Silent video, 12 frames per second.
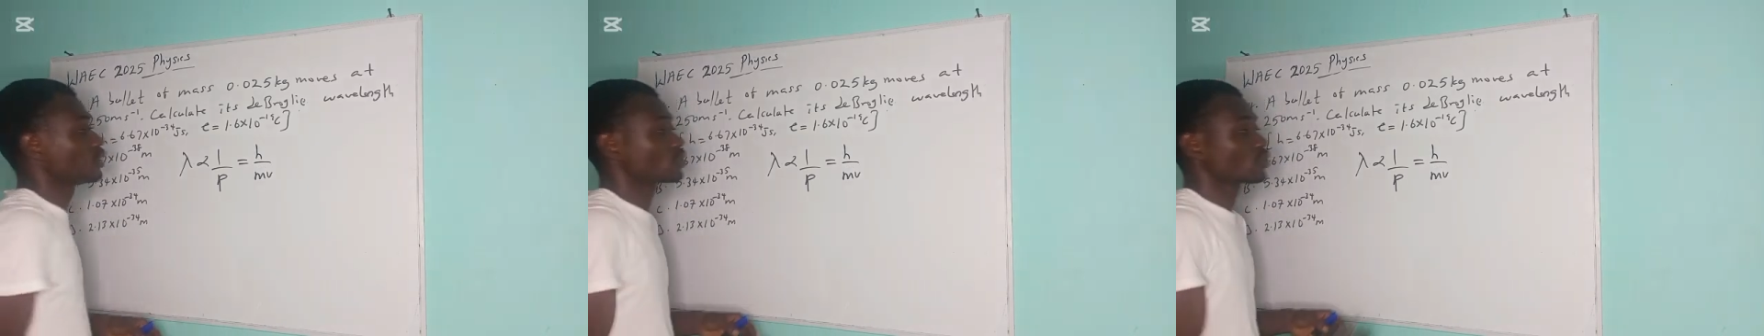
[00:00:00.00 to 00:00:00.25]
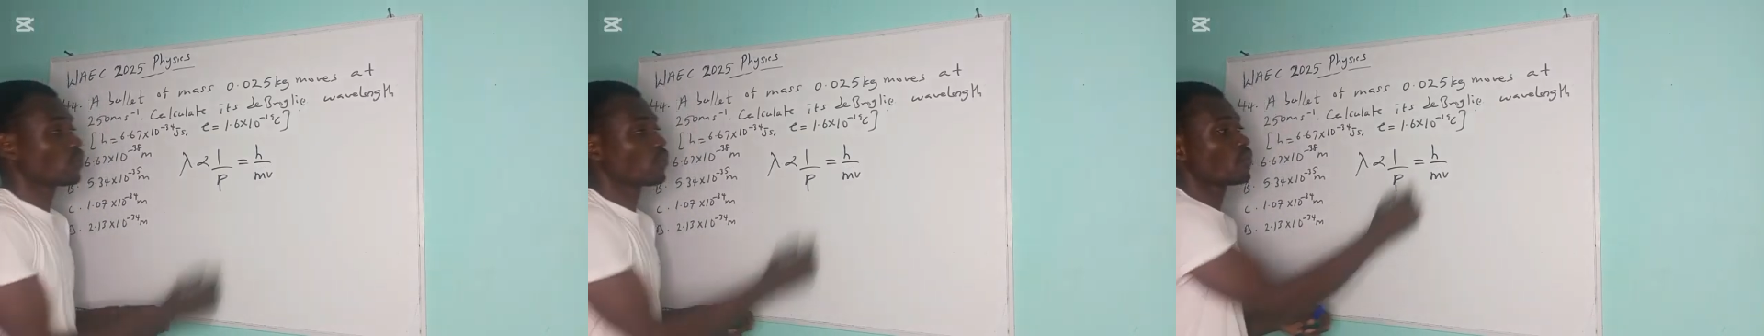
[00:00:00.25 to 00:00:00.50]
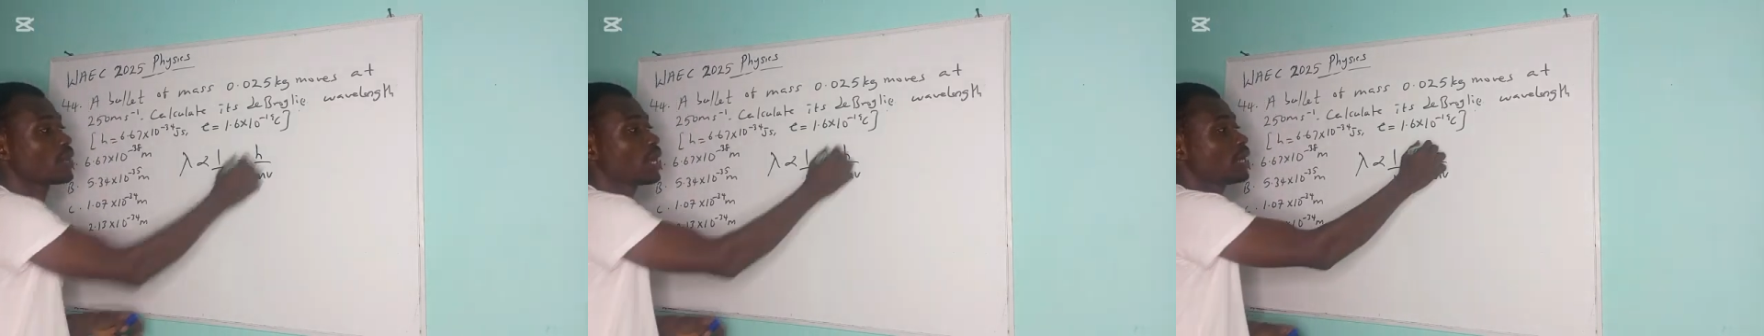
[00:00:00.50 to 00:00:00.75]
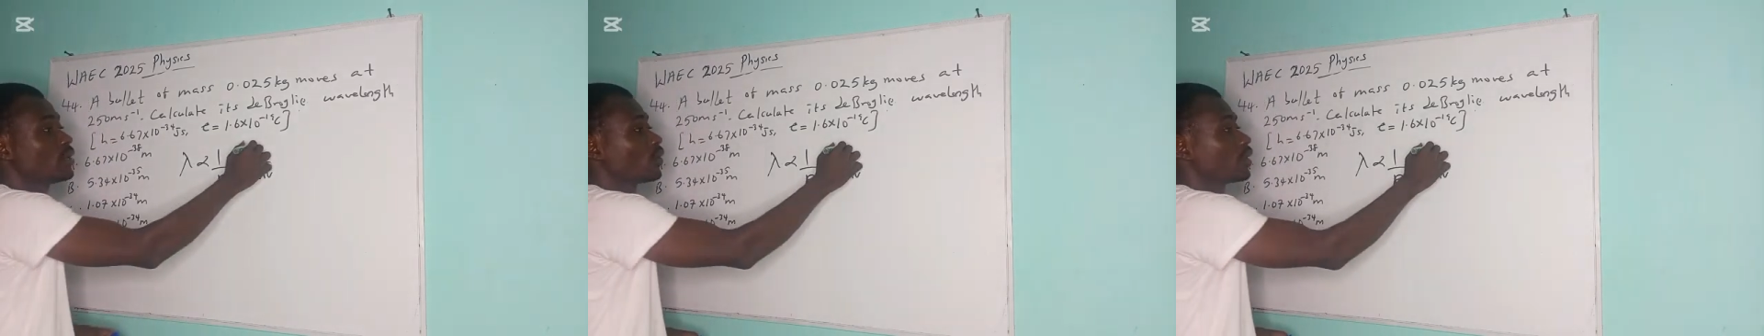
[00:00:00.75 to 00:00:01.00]
So
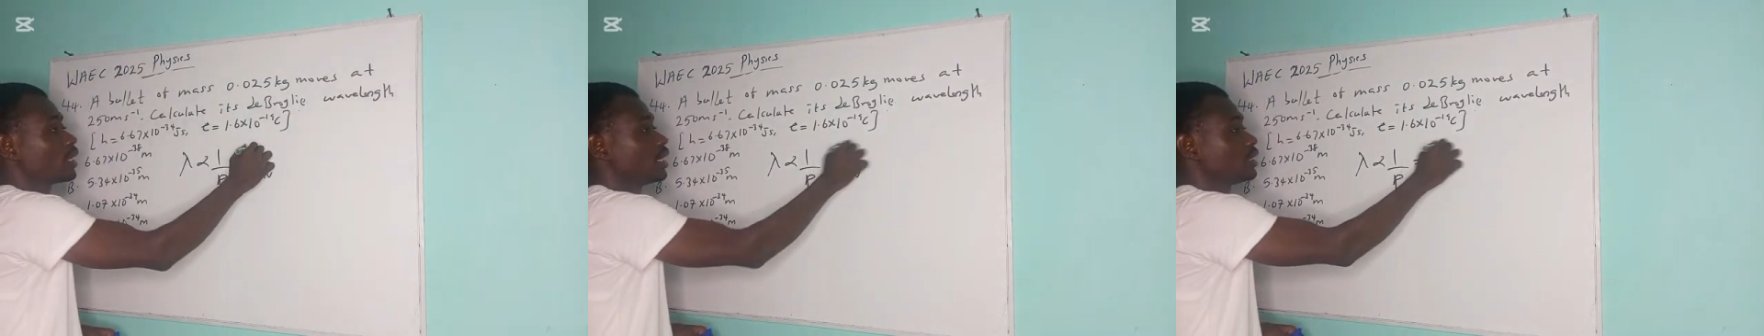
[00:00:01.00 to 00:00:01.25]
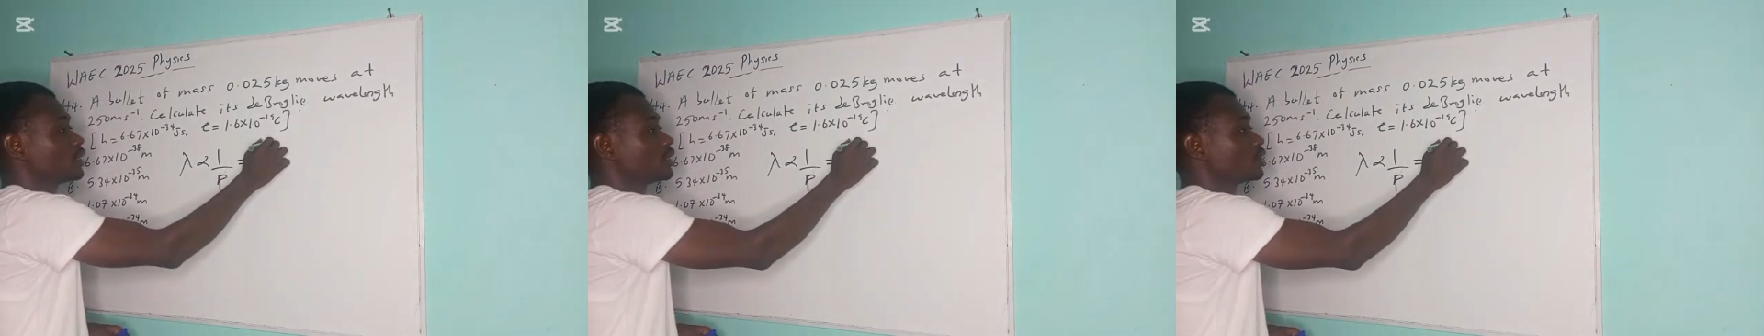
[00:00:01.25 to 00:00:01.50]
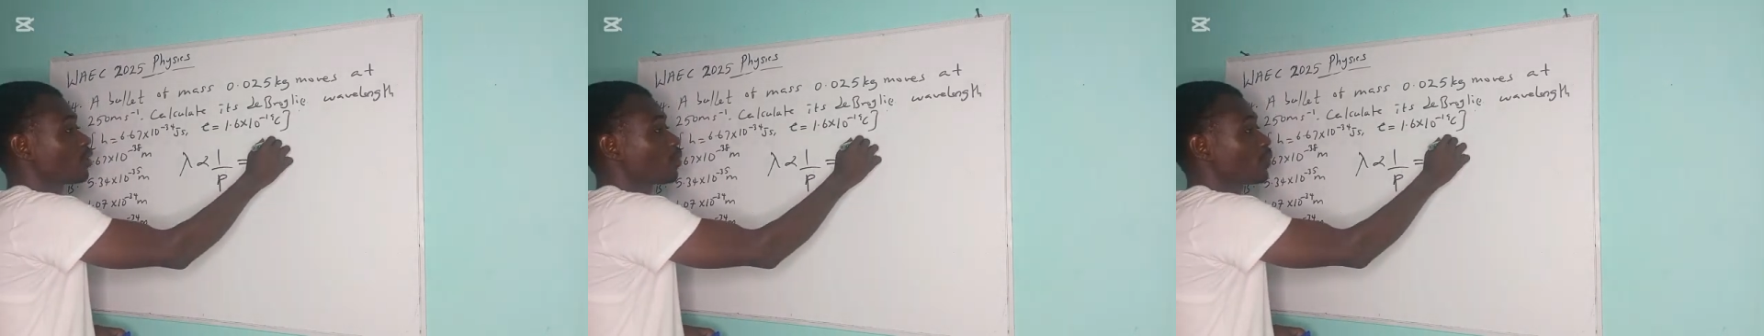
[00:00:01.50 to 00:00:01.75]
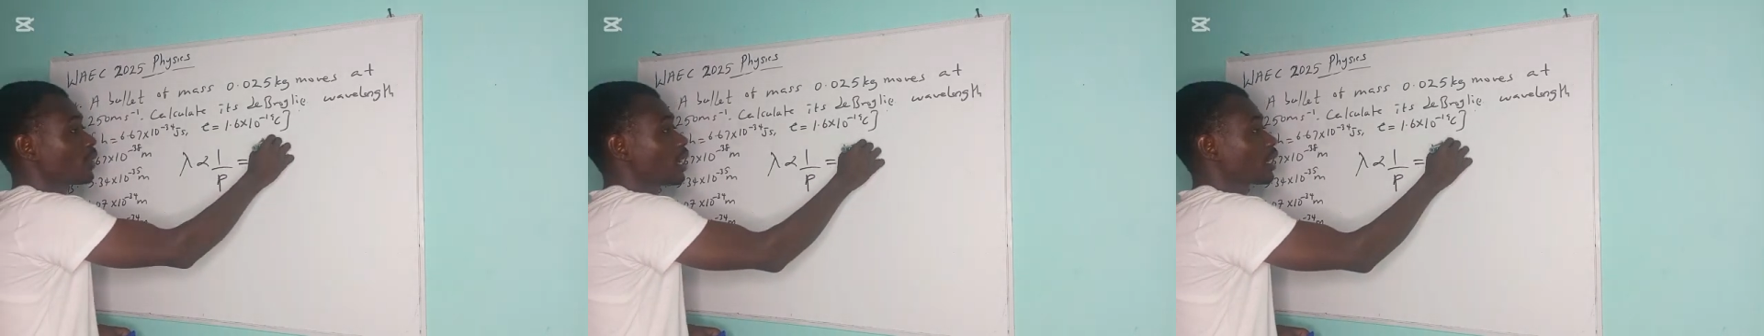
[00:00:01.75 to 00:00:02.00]
where your h is your
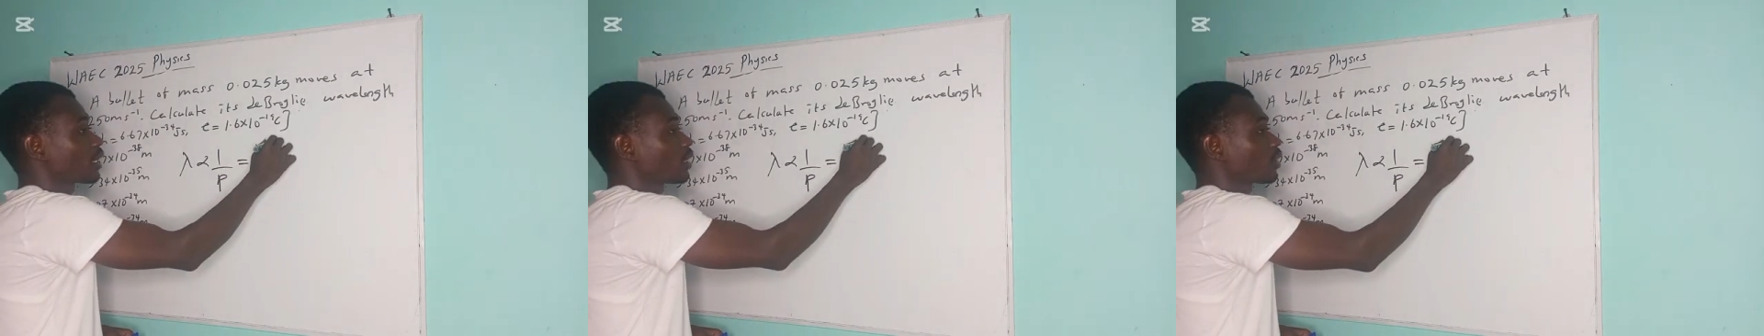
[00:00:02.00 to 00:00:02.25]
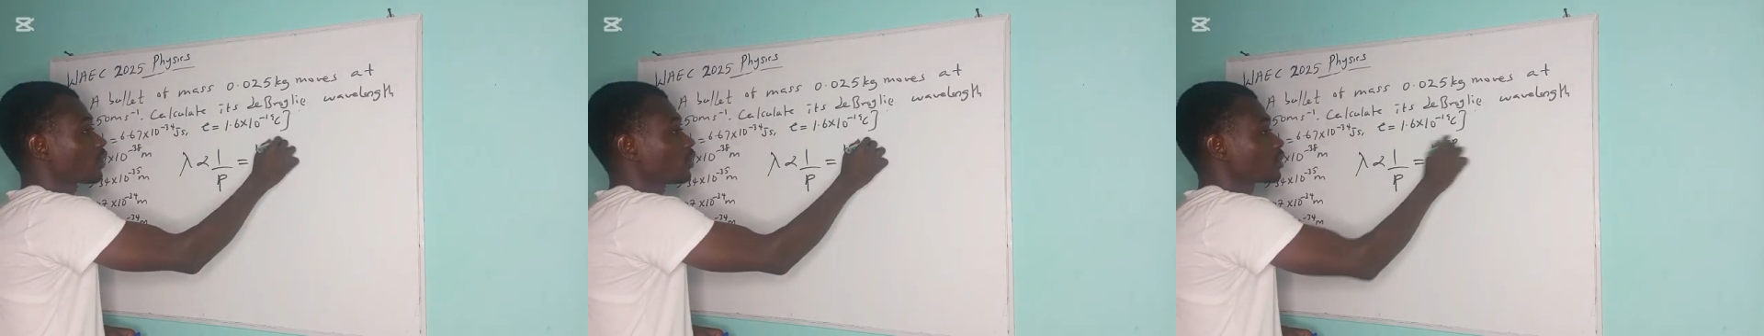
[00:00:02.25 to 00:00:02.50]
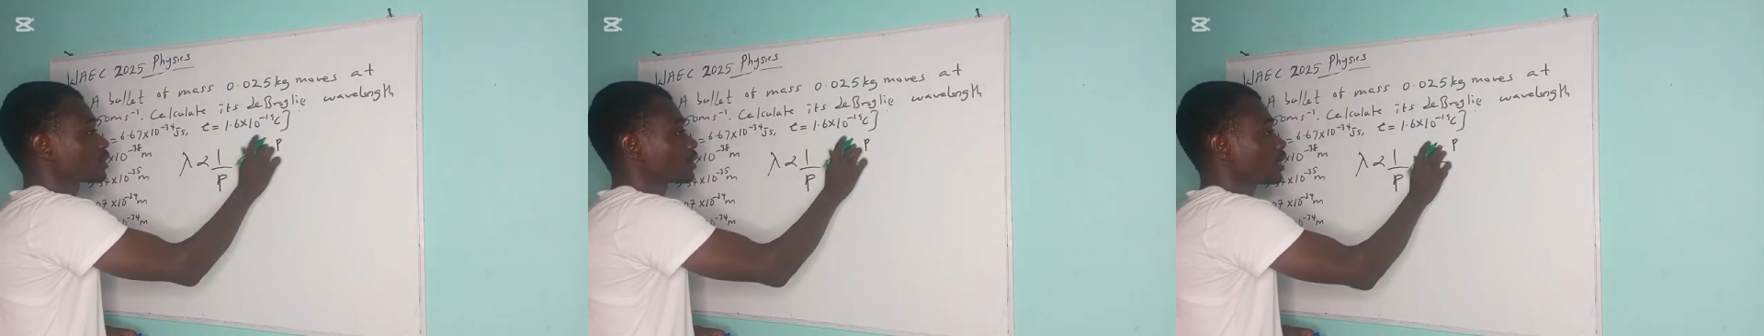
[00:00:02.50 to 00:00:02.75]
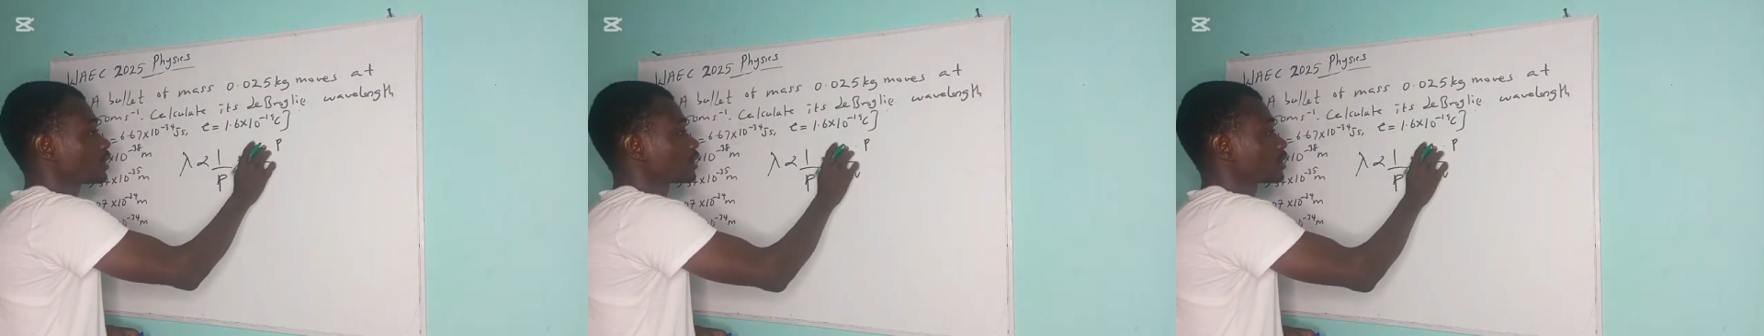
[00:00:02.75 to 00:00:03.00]
Planck
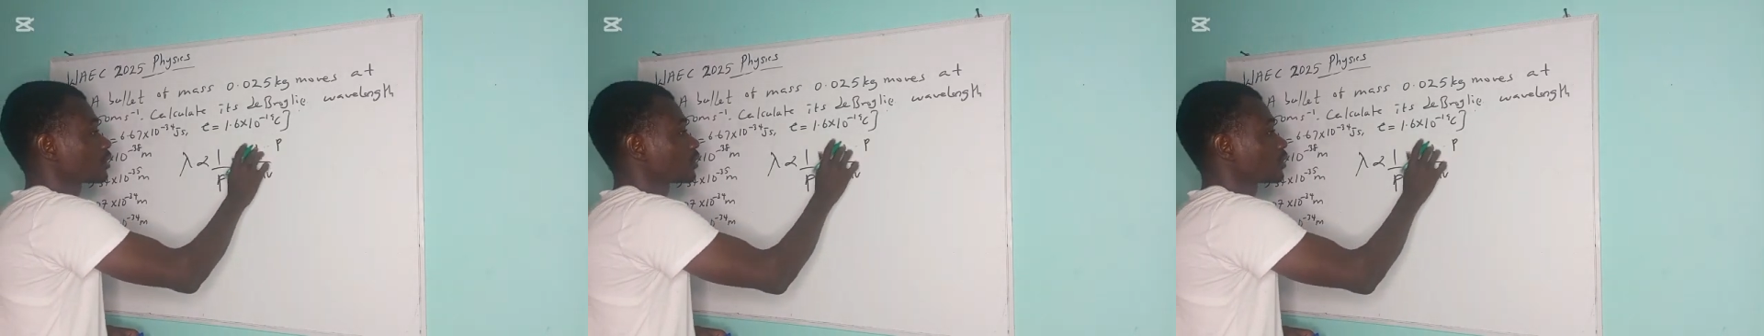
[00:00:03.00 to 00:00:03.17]
constant,